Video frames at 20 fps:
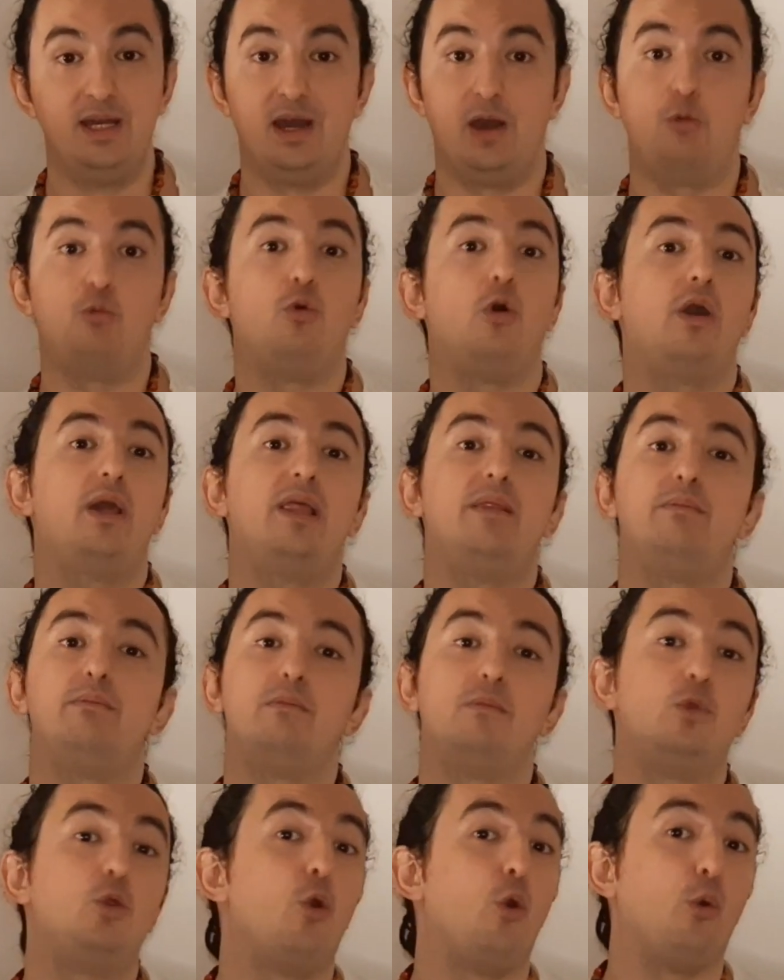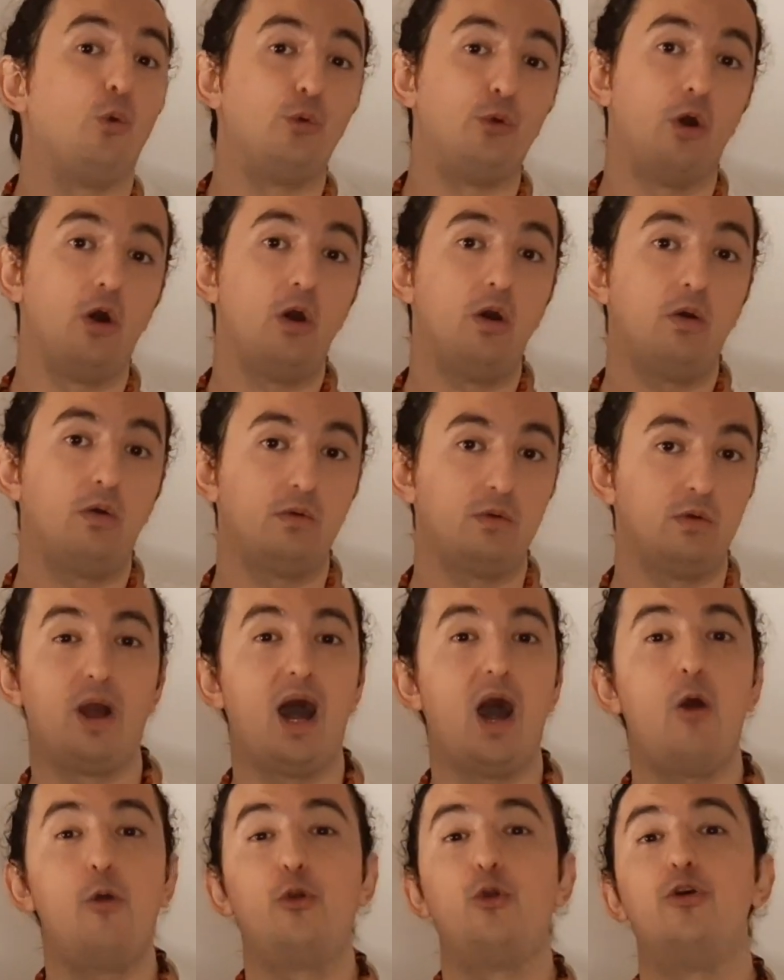What can go wrong,
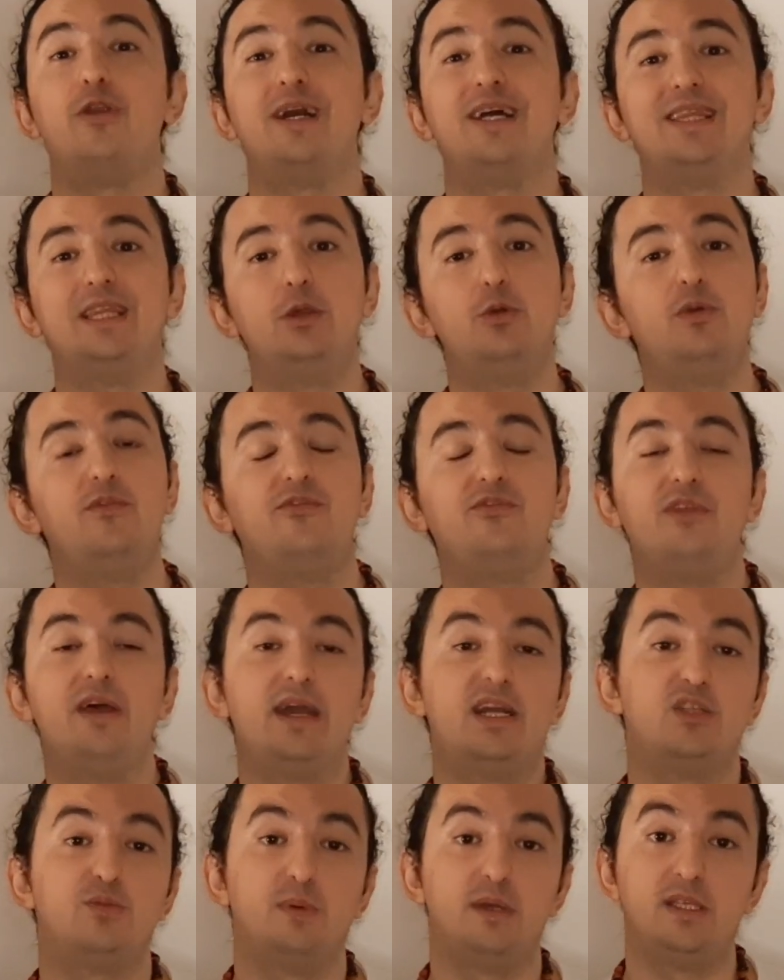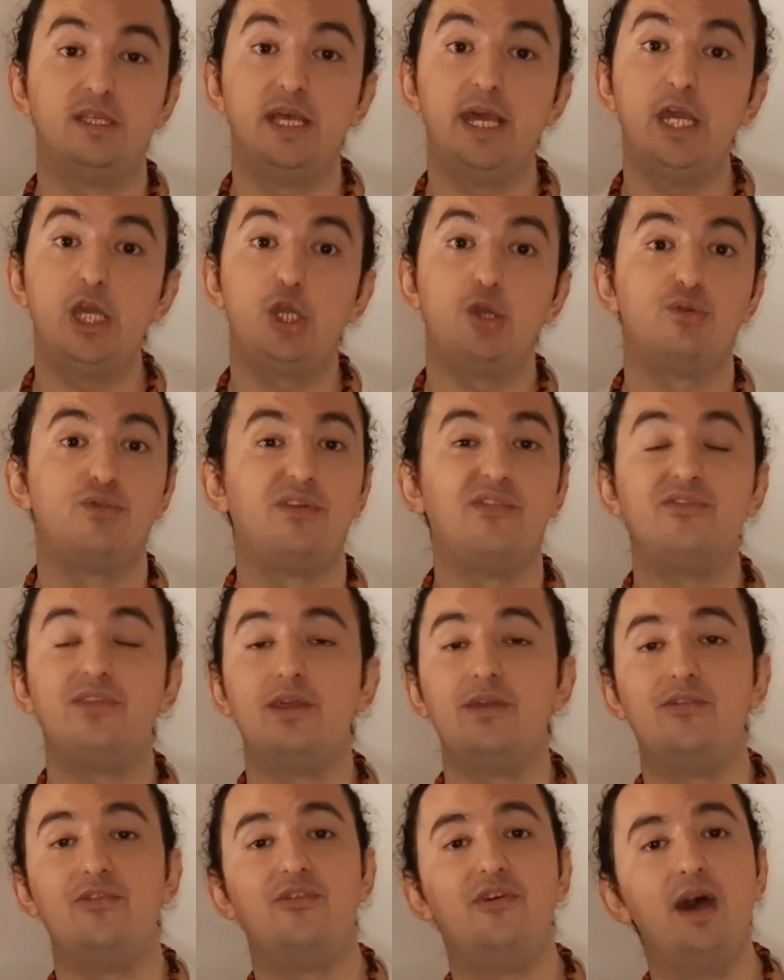how you're gonna deal with the expectations if they
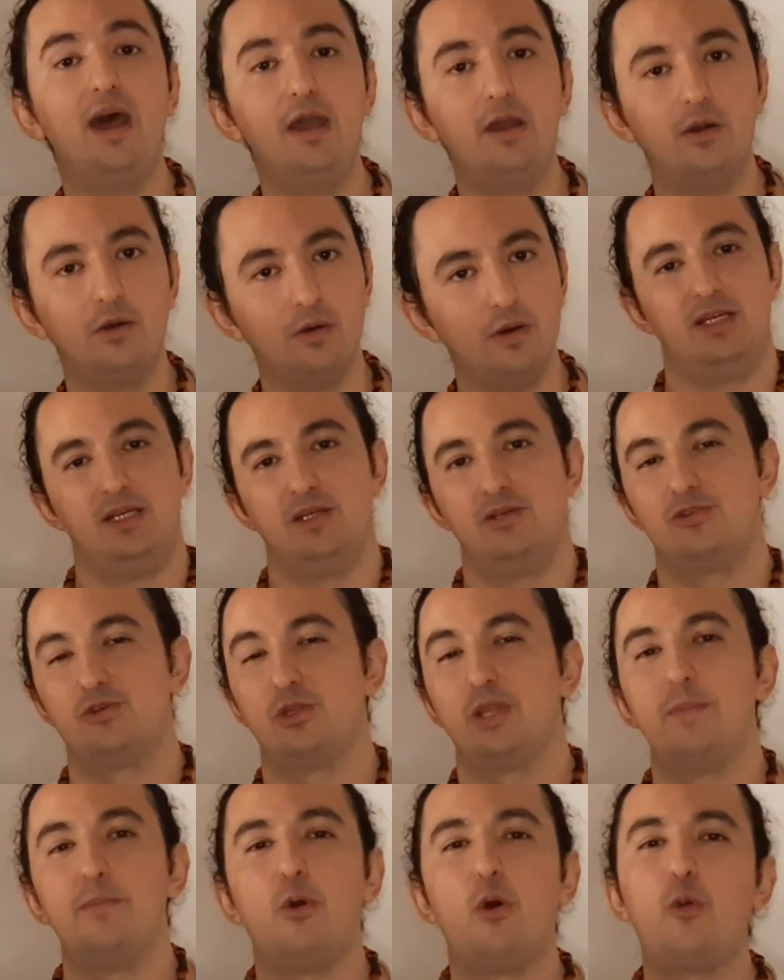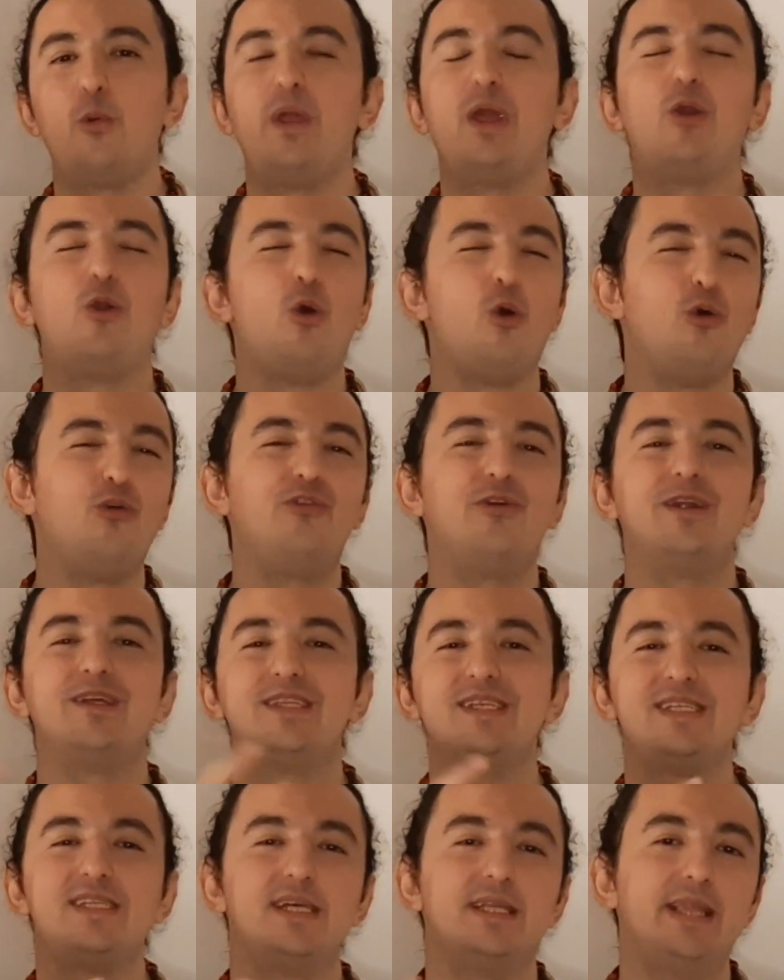fail. So the more we cover
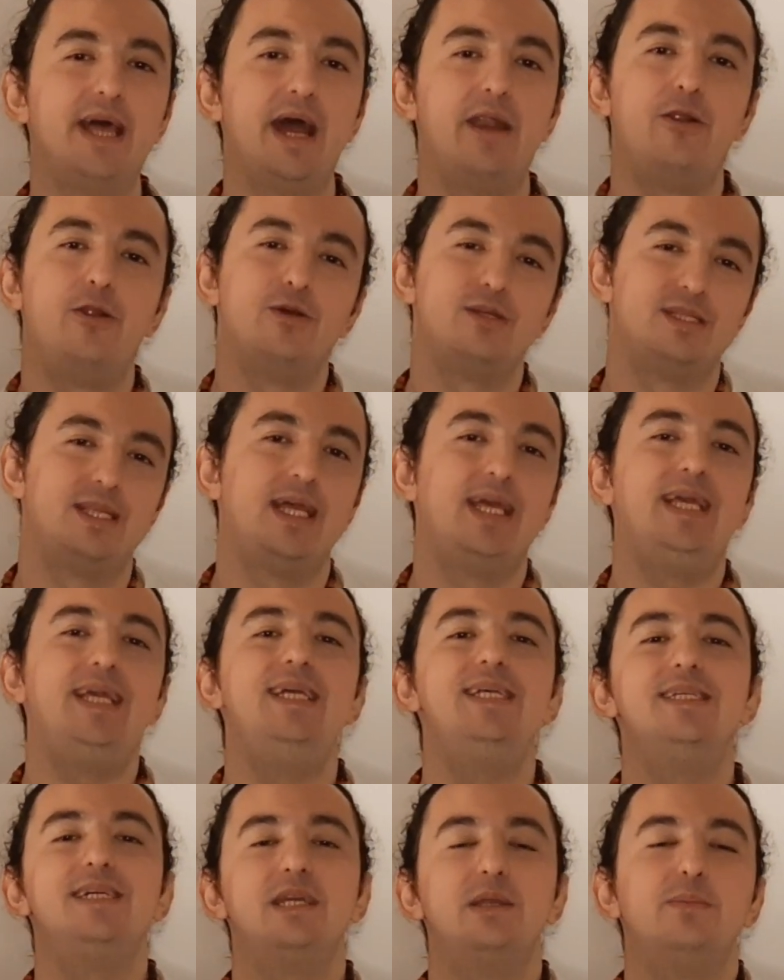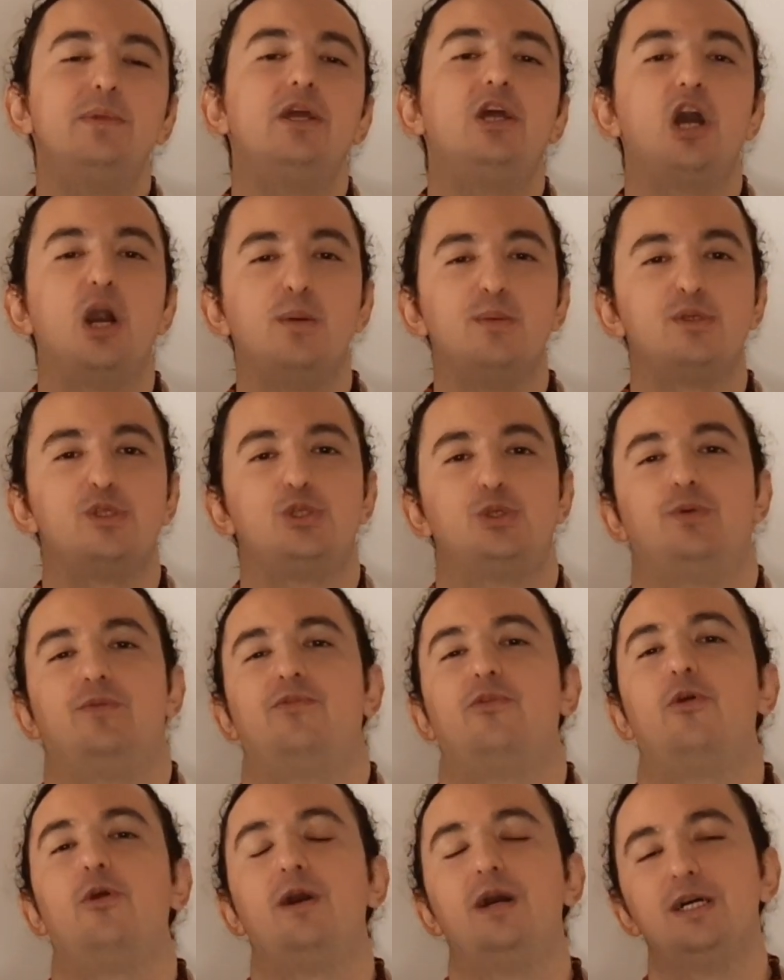the scenarios, the easier it becomes
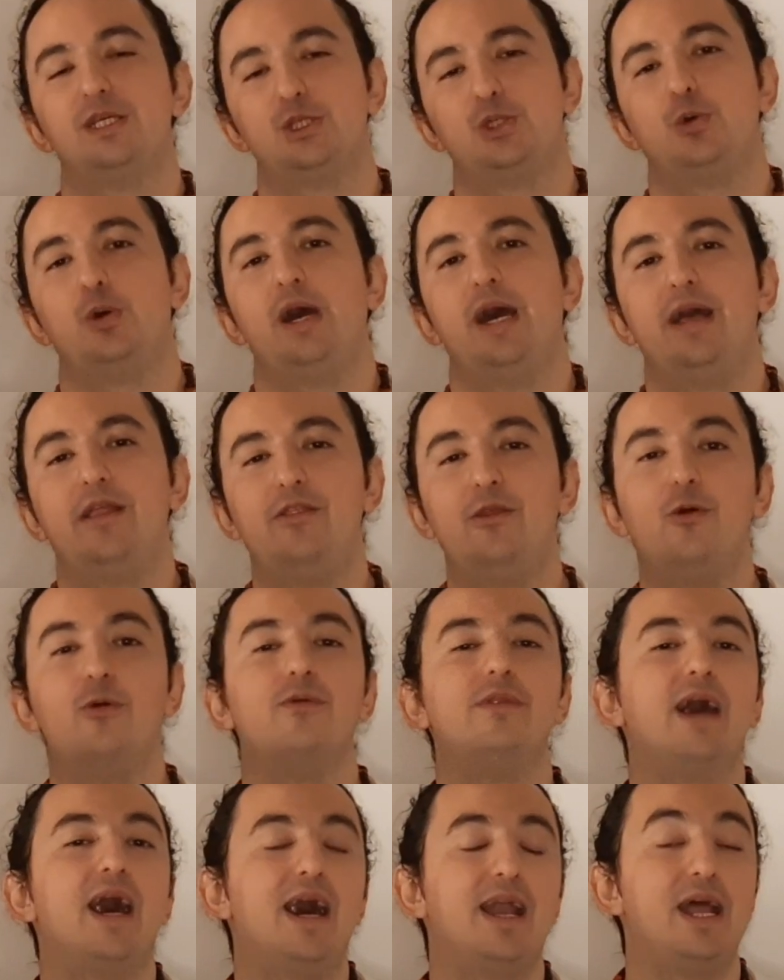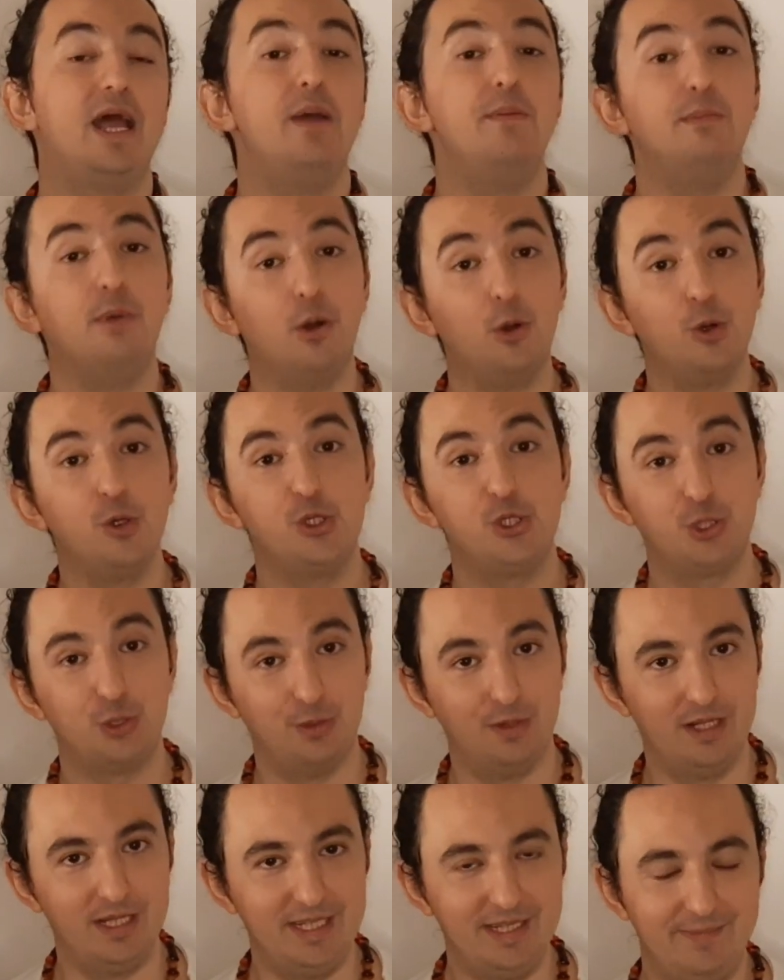for us to handle that
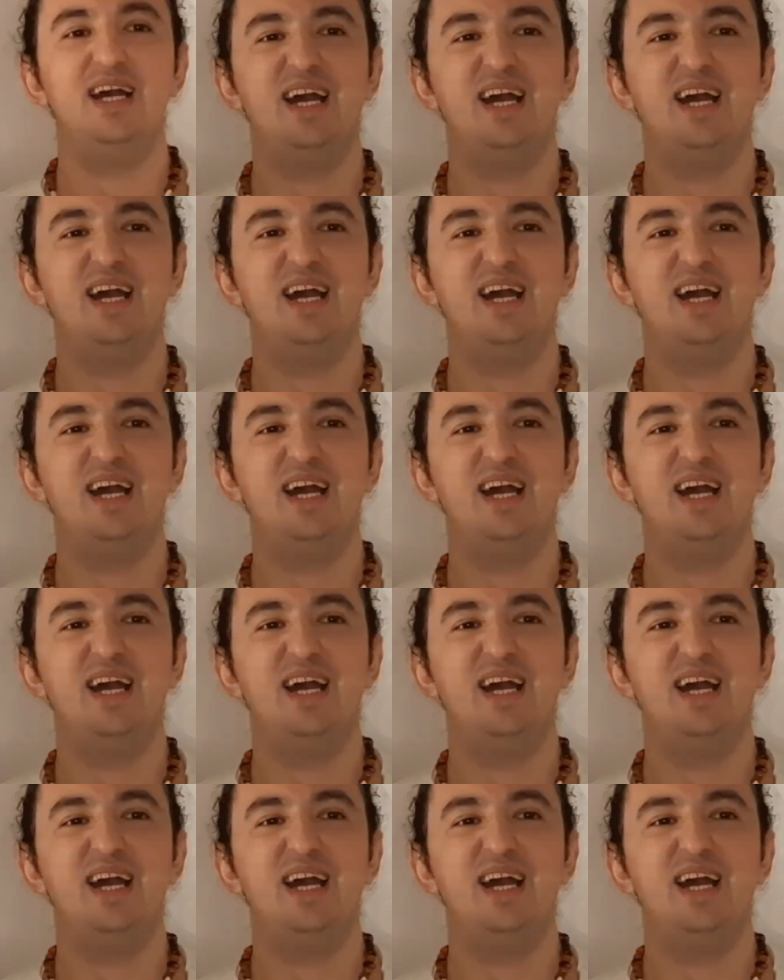emotionally.